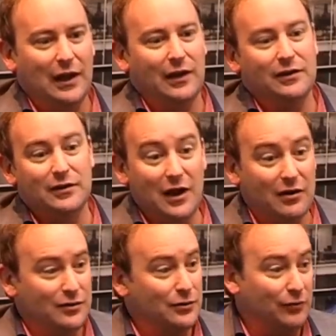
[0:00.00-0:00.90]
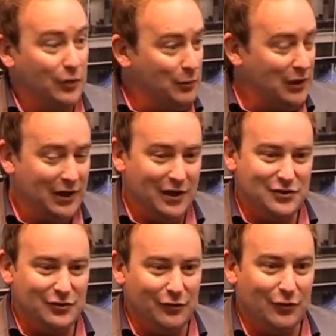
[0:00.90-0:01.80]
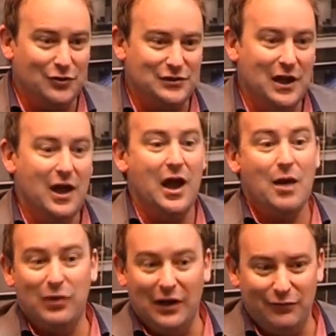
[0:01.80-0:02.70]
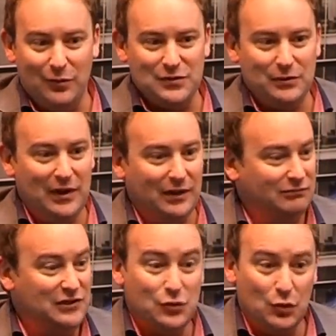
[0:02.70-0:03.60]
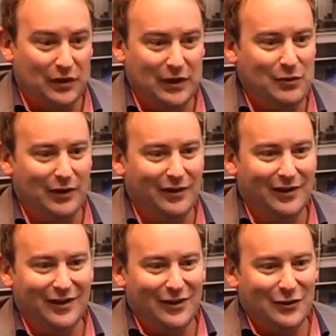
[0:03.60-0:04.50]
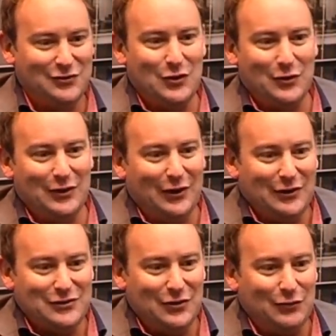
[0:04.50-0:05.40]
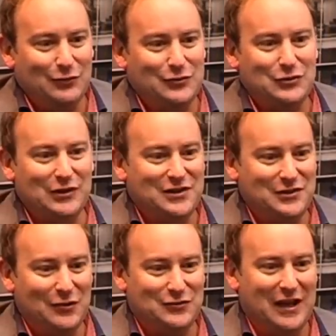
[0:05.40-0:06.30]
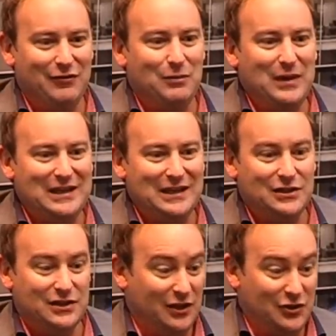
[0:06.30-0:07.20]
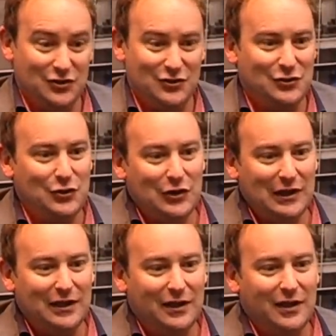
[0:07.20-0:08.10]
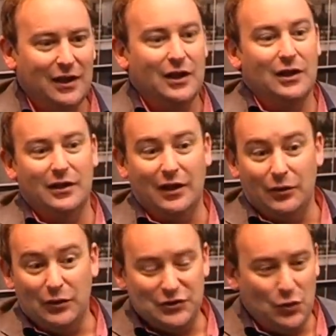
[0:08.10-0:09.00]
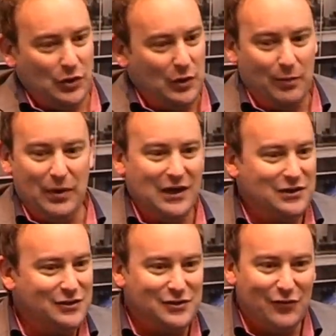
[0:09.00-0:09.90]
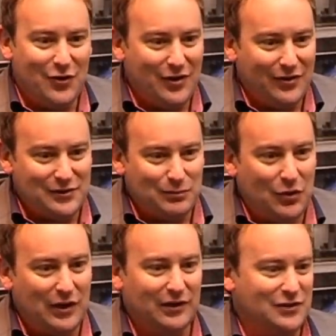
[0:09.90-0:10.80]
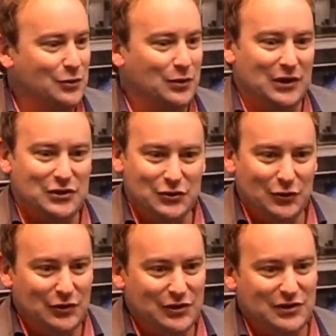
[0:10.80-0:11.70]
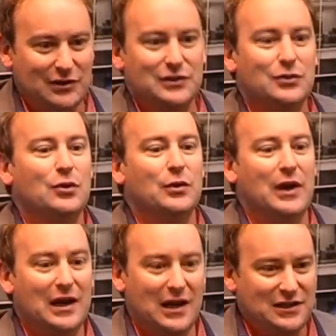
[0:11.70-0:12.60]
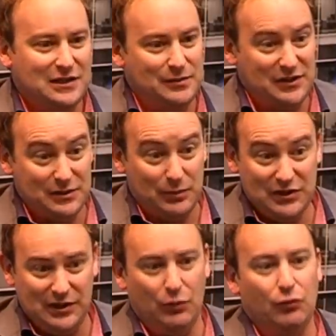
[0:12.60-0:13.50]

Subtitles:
And now communication across our platform is about, let's talk with anybody. Let's not restrict ourselves to having meetings just internally. You know, let's talk to our patients via this product, let's talk to our students, let's talk to our customers especially.